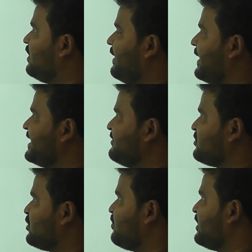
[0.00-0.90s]

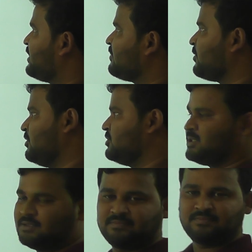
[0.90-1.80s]
Environmental
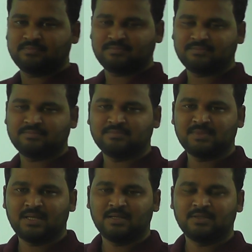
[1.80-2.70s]
pollution,
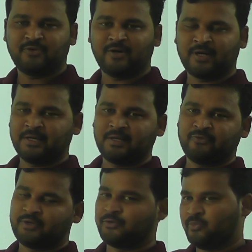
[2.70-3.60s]
favorite area
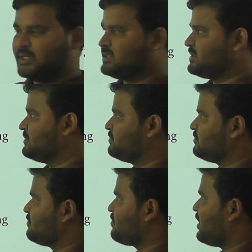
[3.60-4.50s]
for UPSC,
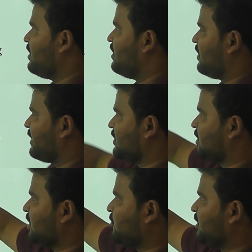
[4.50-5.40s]
like
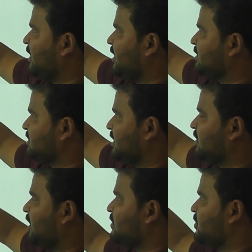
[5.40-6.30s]
carbon dioxide,
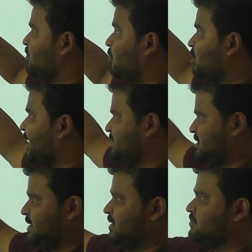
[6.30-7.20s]
carbon
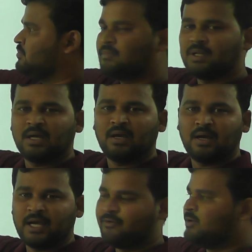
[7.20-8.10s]
monoxide,
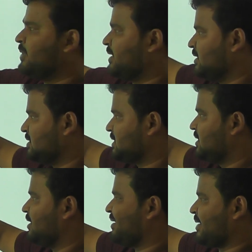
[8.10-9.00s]
heavy metals,
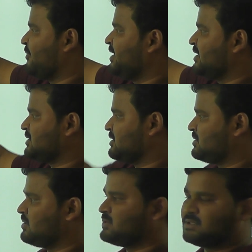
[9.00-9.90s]
remedial
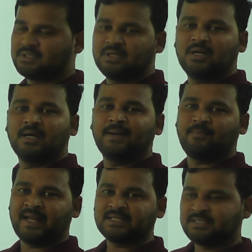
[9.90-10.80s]
systems,
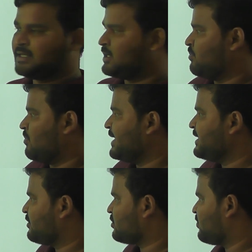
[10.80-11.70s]
plastic and
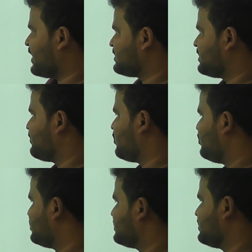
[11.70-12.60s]
microplastic
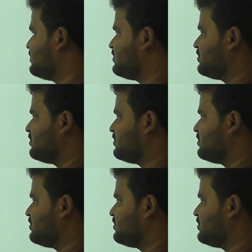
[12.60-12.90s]
pollution,